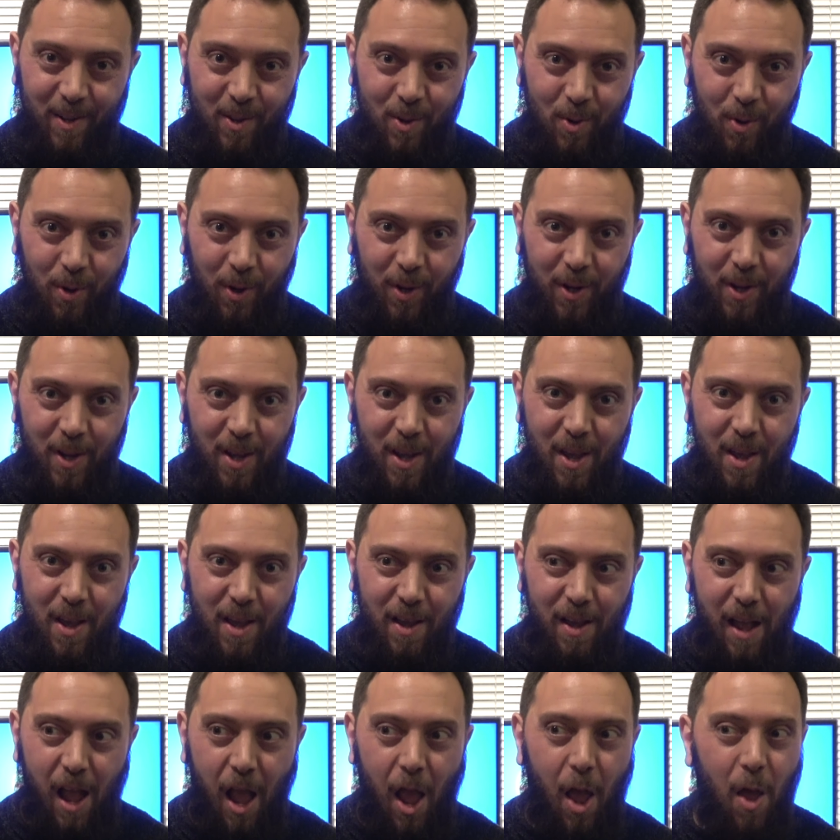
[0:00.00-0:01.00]
look
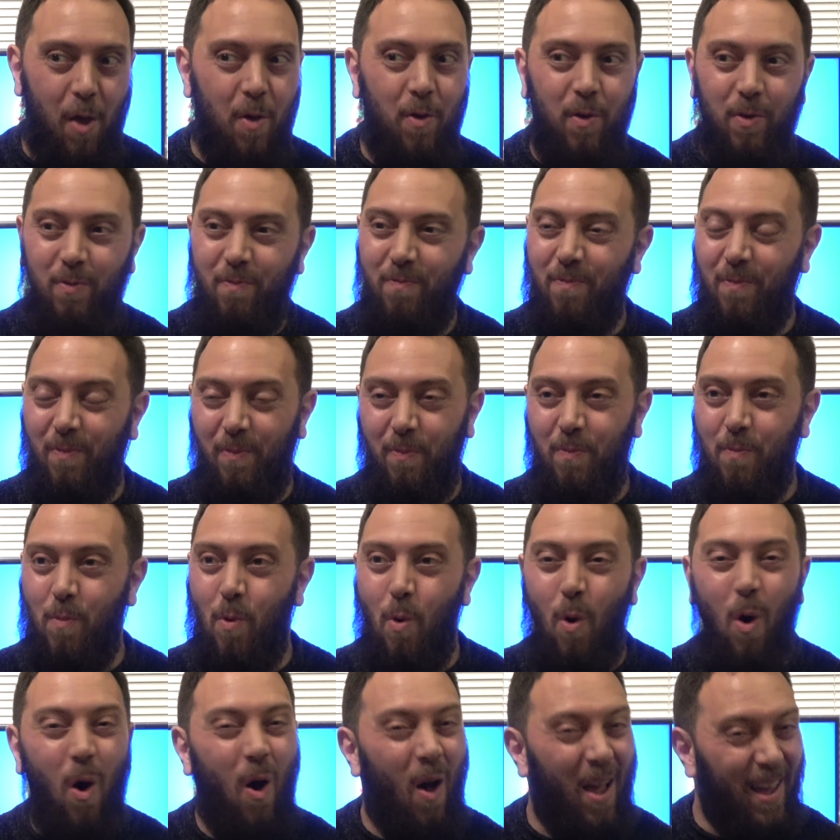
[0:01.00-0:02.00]

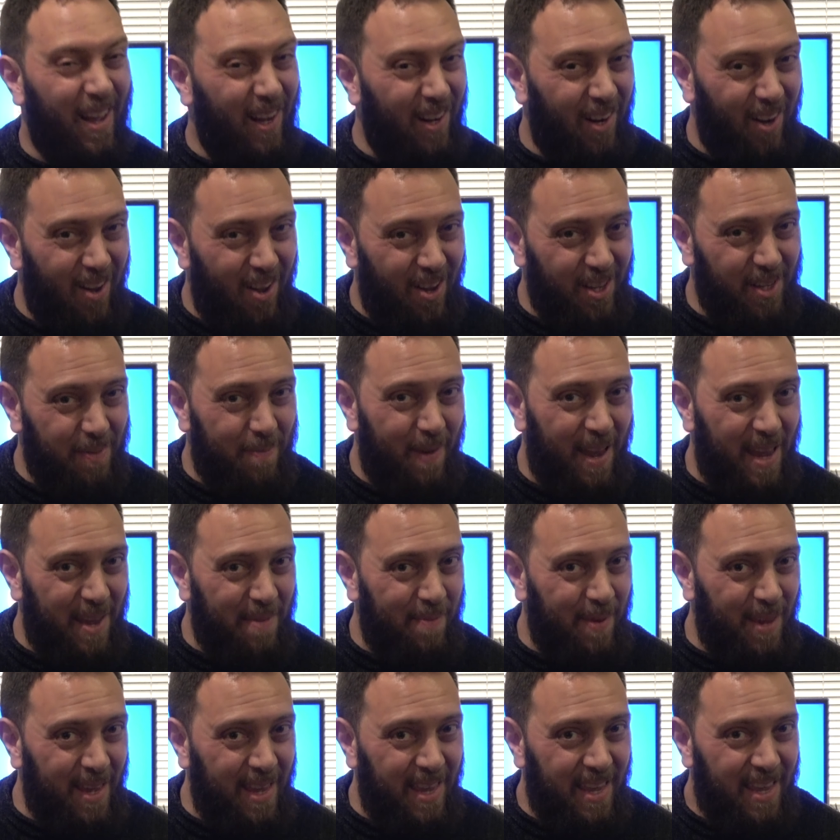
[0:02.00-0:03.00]
more high class
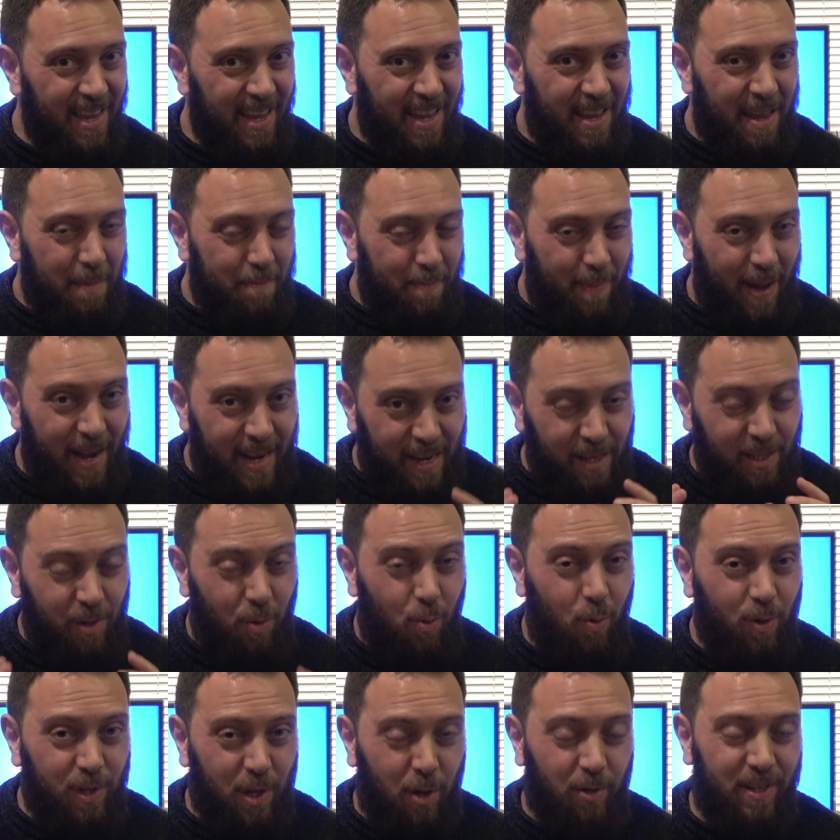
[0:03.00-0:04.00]
maybe, but it's
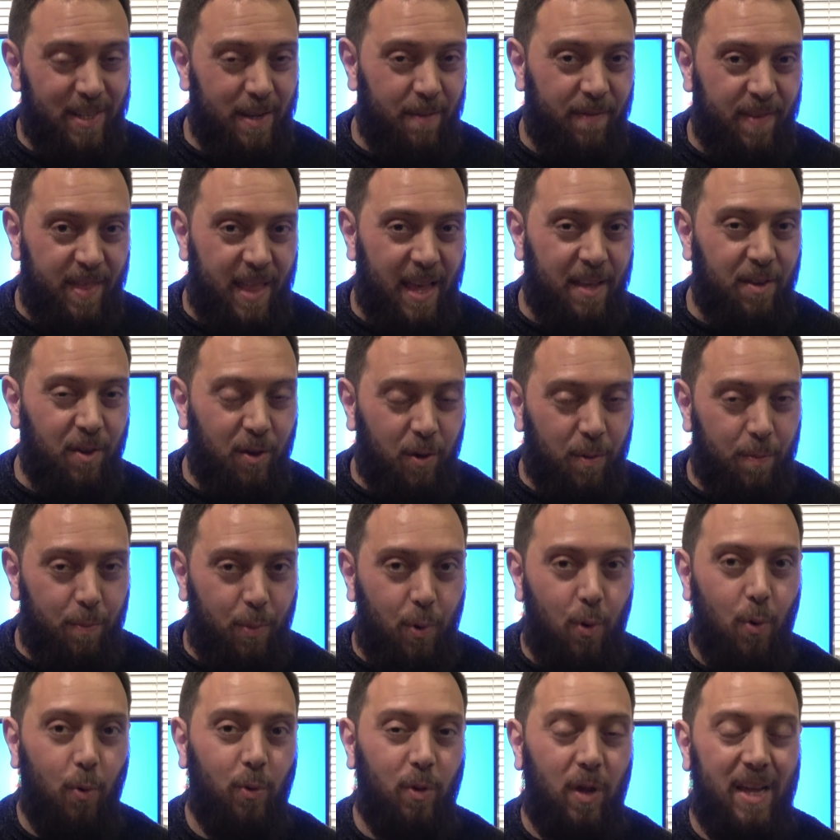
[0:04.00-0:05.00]
also something that you could
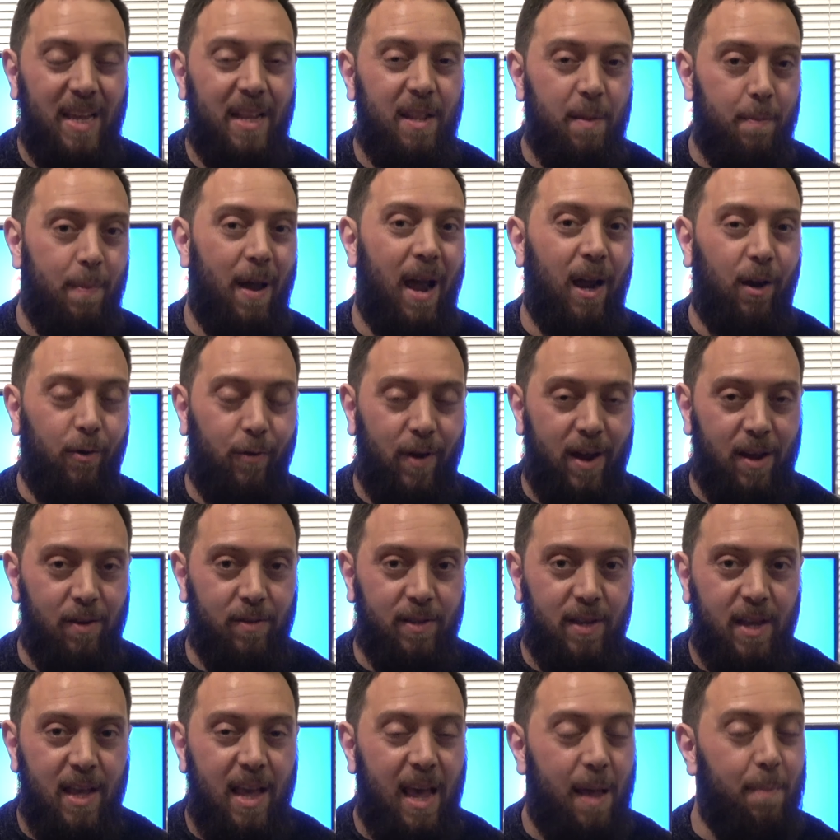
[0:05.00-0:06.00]
put in the
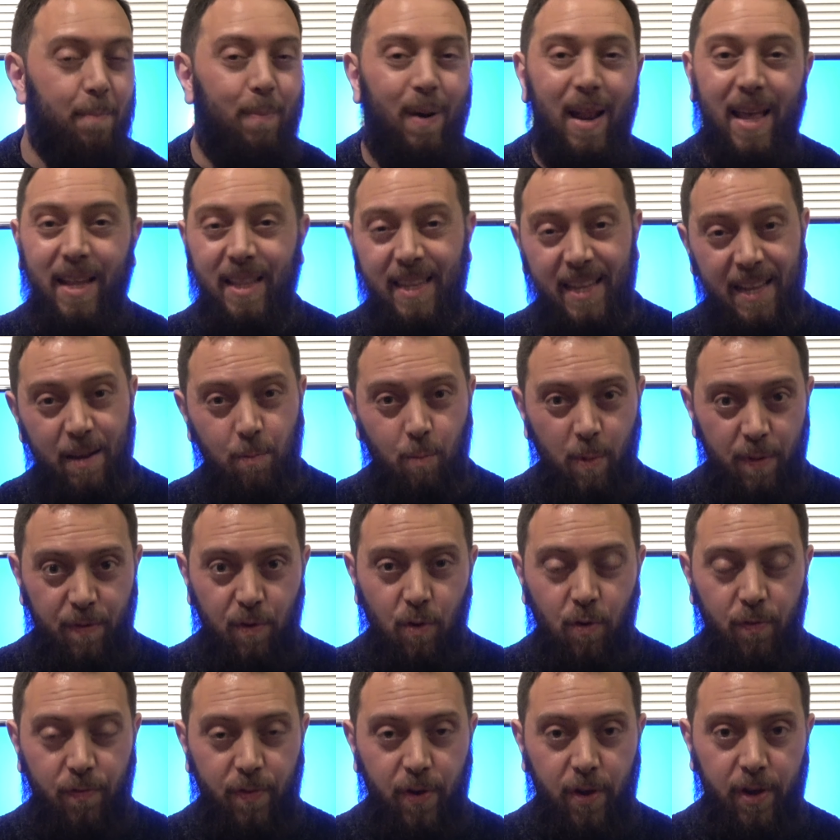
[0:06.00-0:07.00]
background and blend in with
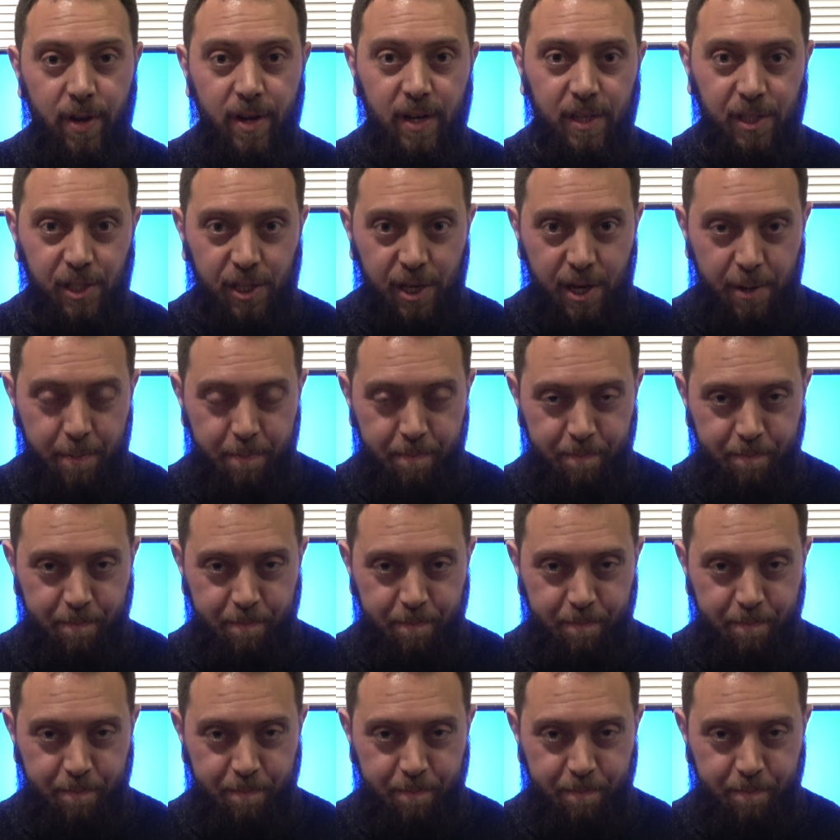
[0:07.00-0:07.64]
your furniture.